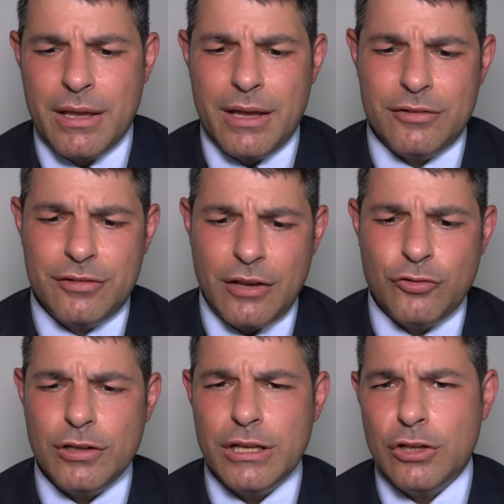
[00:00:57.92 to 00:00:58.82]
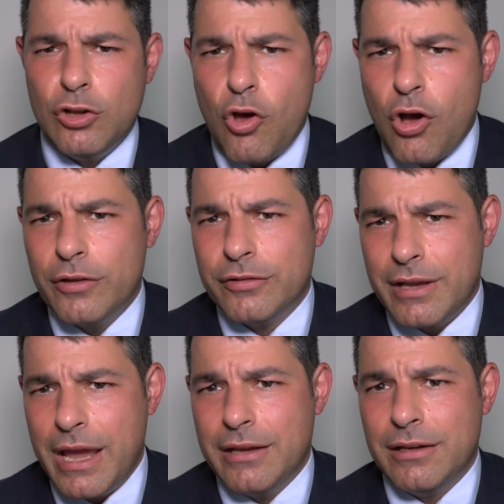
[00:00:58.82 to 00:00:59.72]
essentially
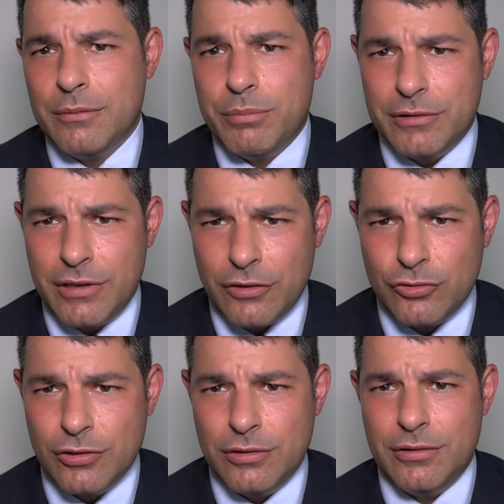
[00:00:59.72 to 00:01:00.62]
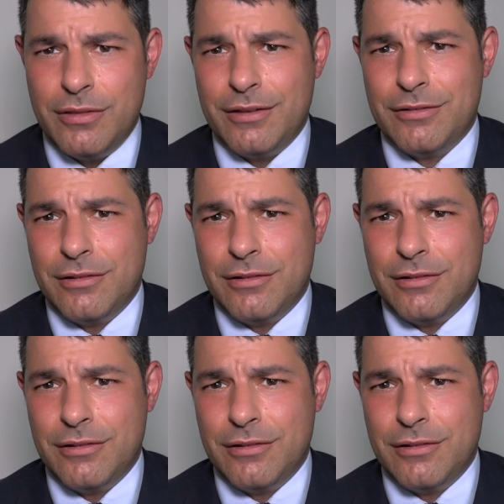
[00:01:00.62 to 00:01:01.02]
long-standing possession that